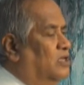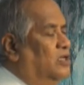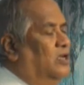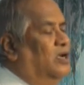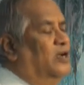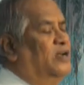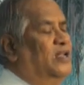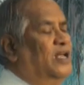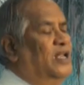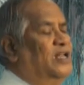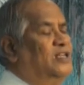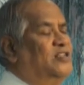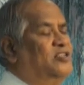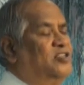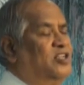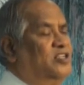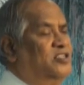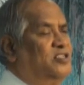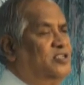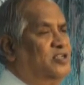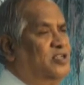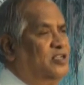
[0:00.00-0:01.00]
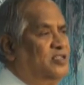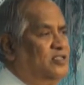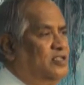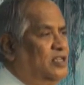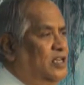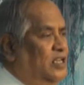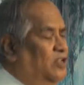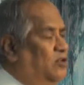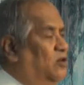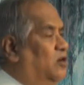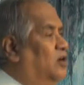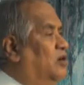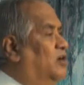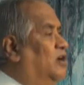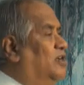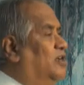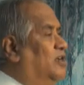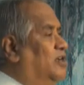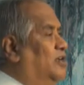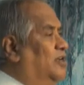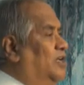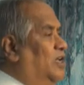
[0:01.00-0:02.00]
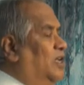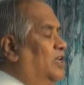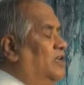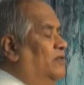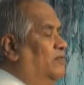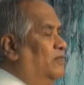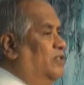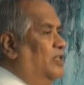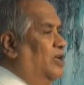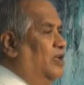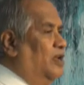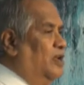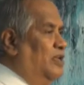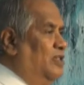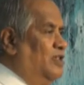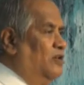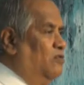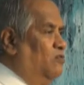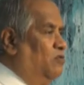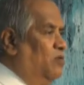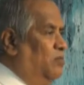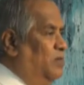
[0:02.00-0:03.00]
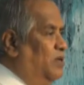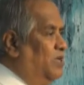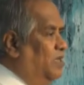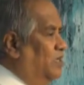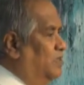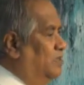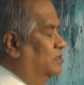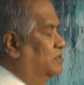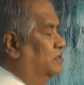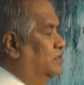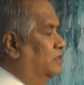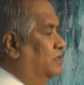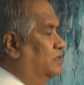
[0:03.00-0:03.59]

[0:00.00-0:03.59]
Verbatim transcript: You have dealt treacherously. You have got a dealing with another woman.